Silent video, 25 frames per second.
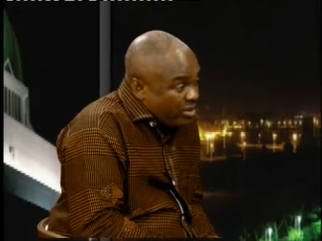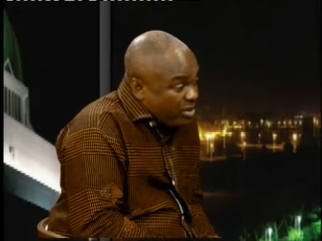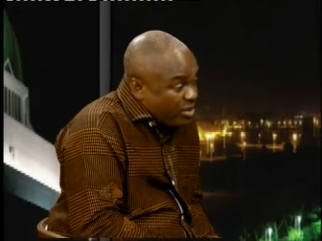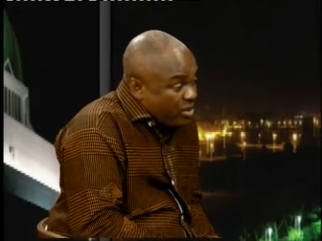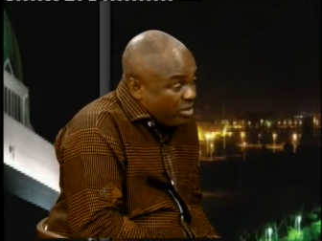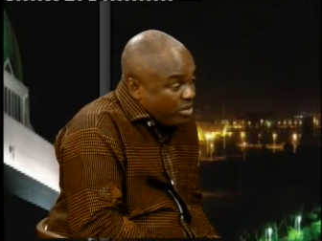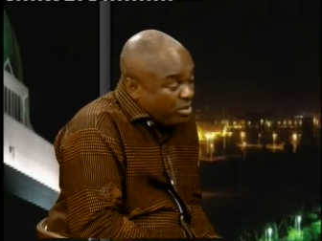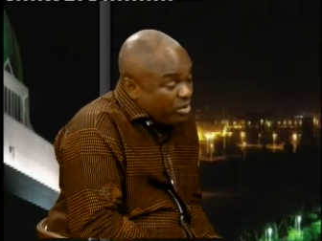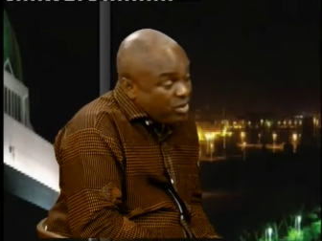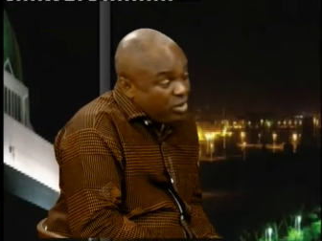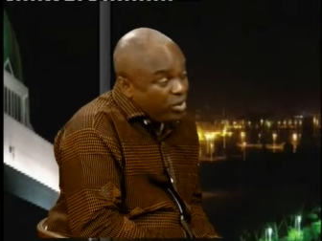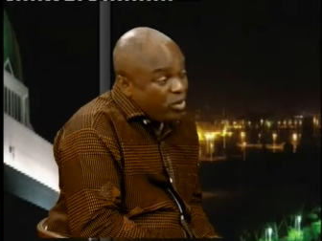the
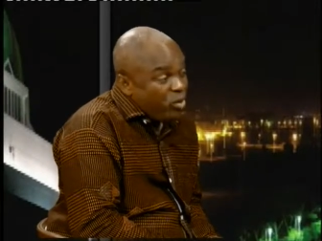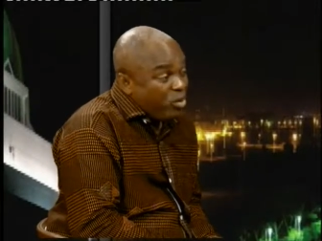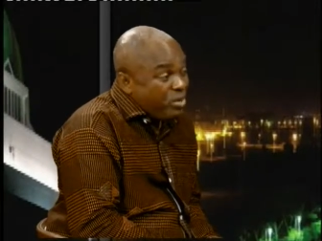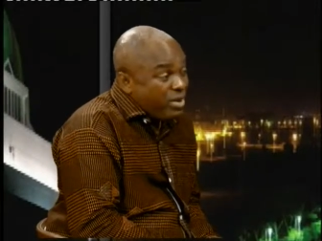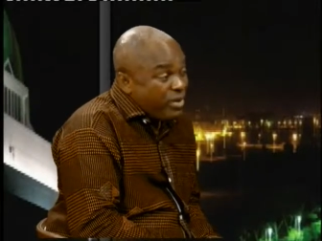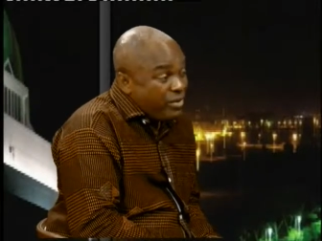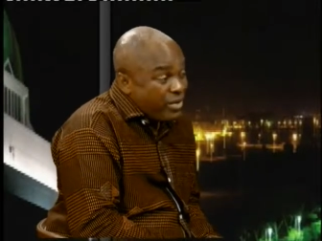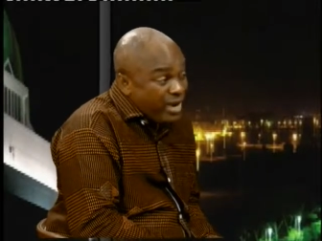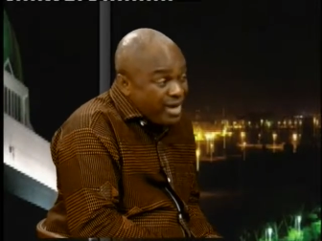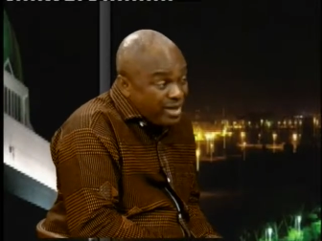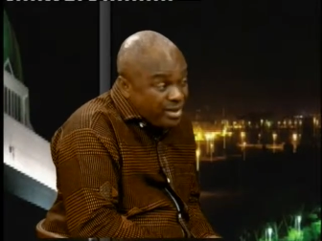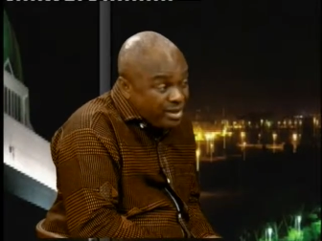Committee on
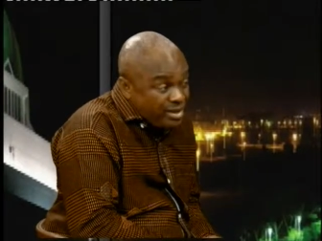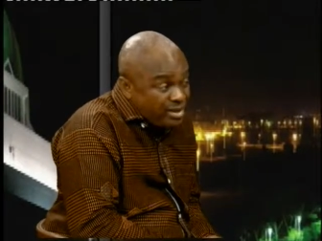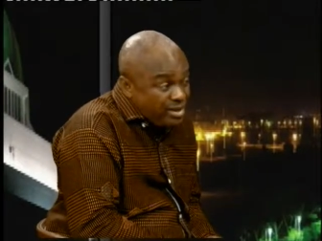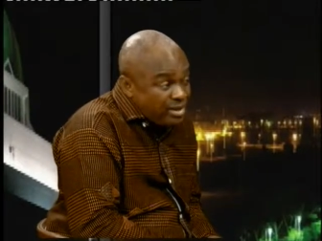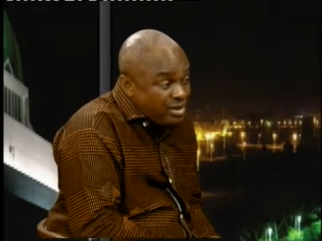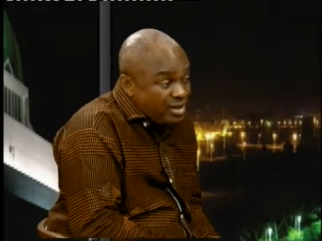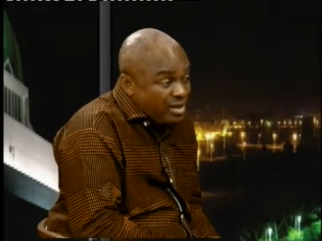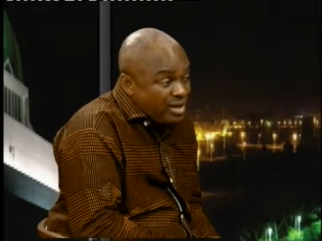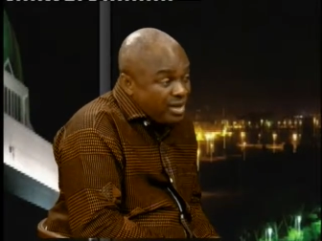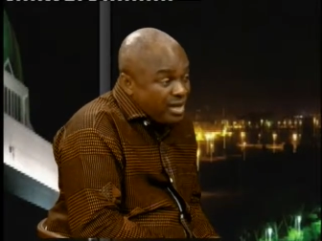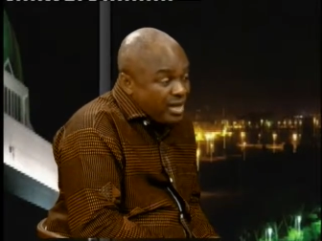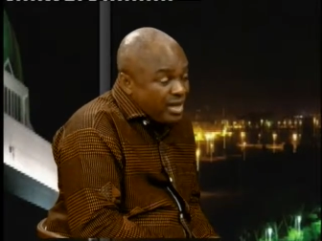Human Rights,
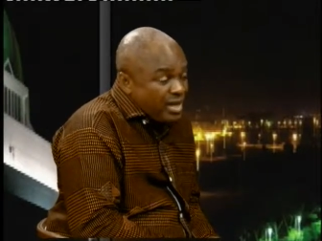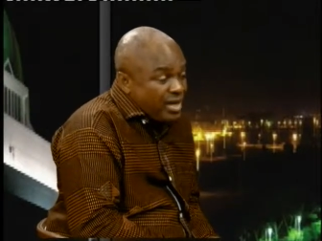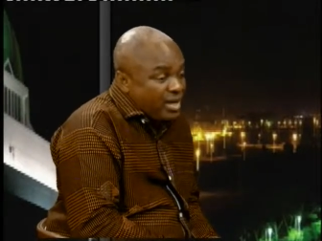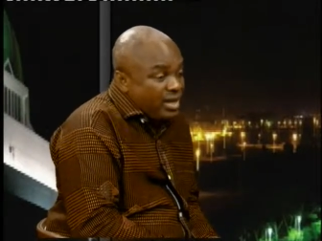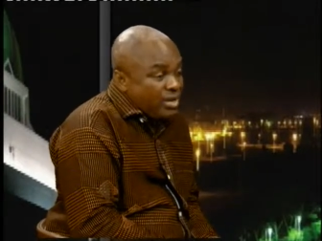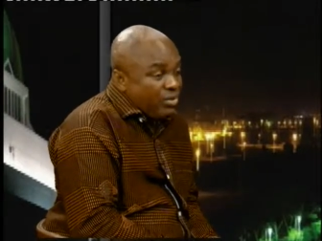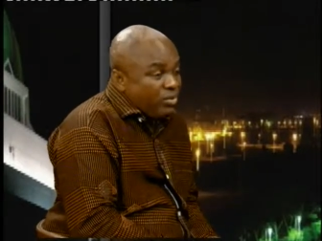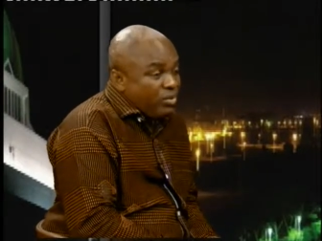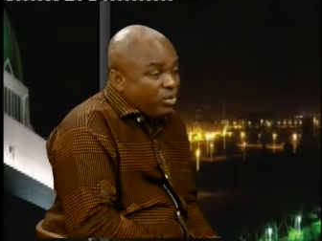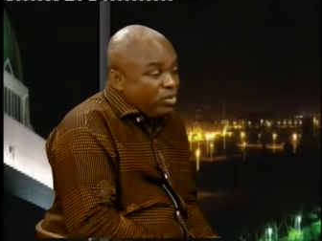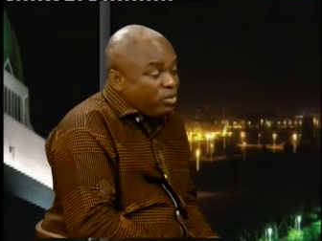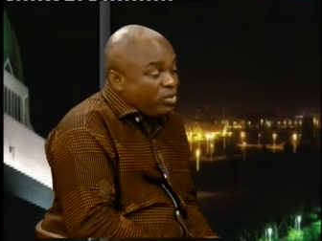
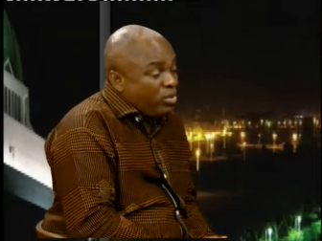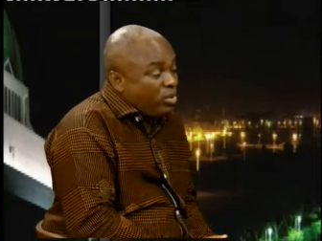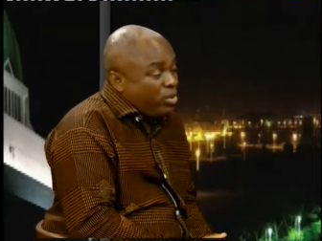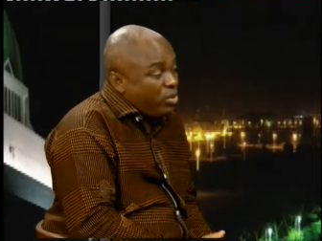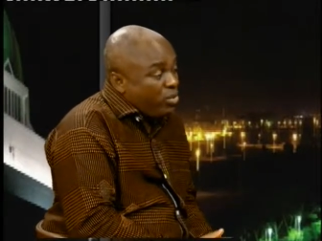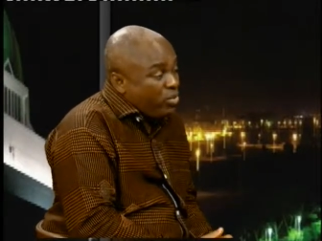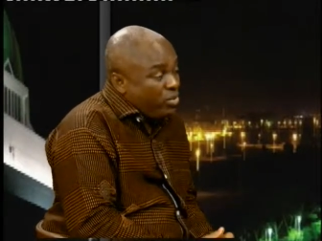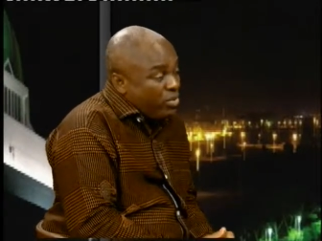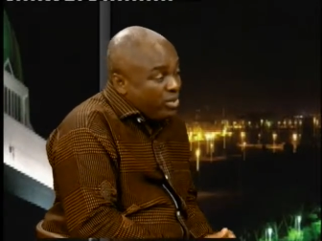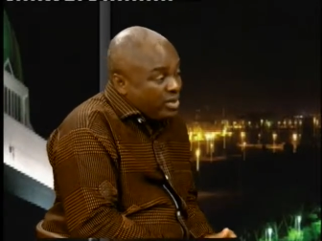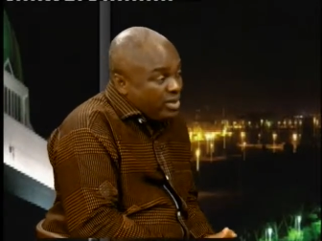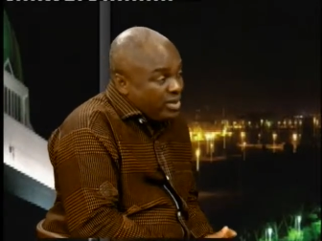okay. which will
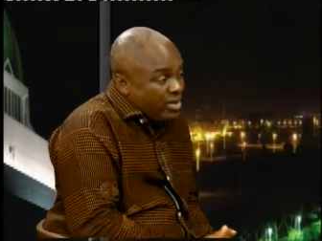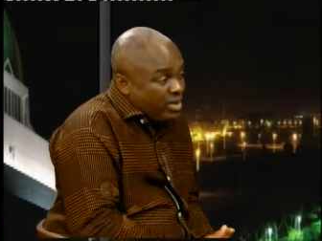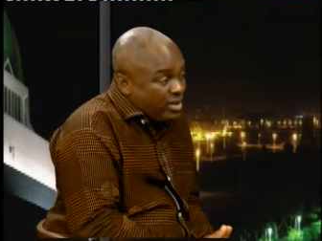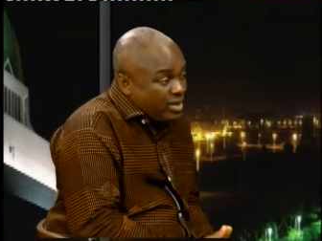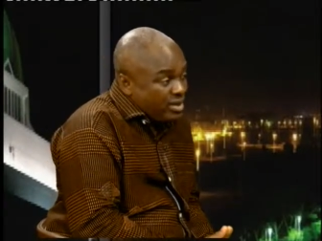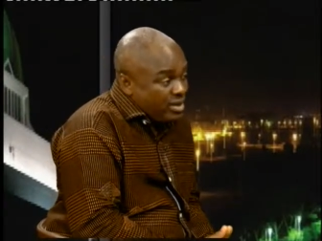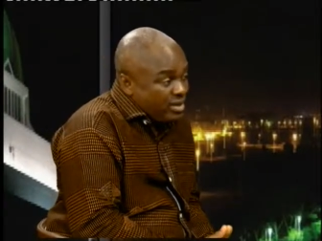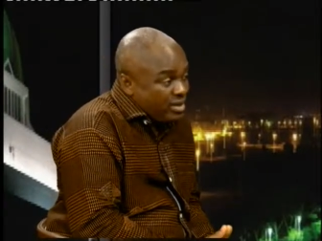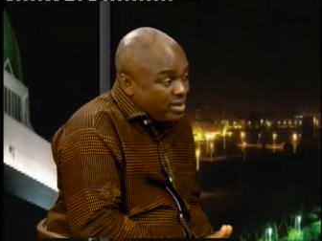look at it.